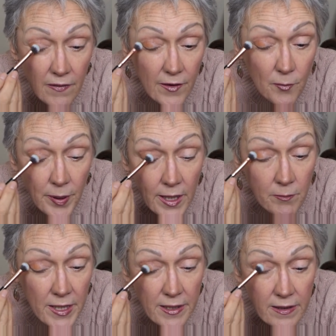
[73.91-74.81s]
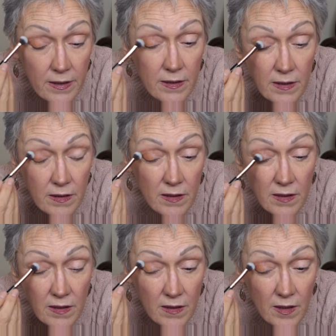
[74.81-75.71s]
They're pigmented,
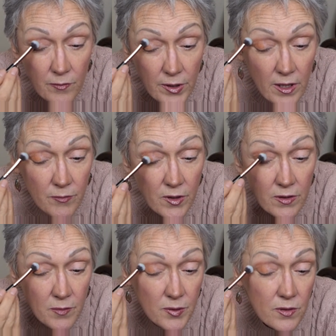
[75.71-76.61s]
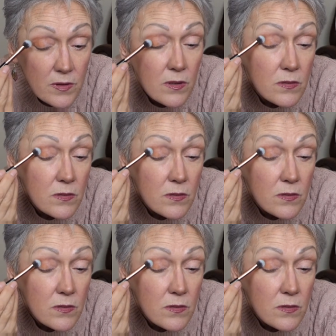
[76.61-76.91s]
but I'm gonna put